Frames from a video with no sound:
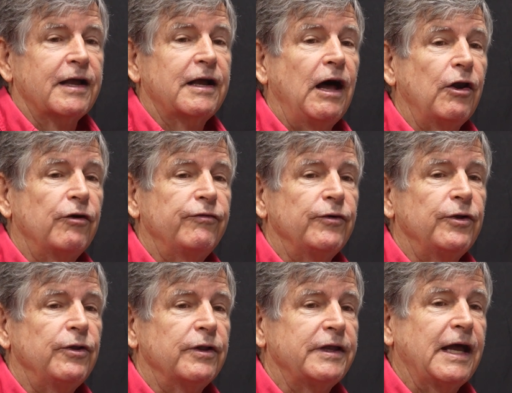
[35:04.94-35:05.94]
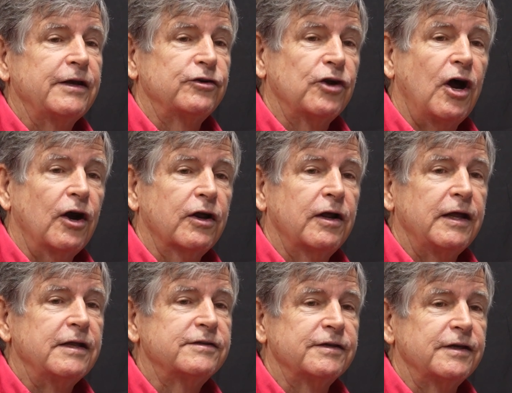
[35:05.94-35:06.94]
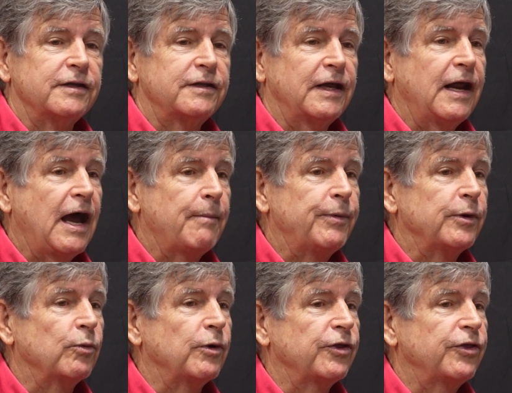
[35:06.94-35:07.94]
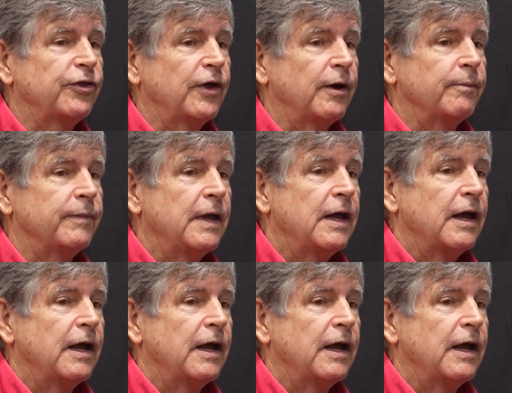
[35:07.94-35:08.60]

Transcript: colorful yet dark incident that happened with the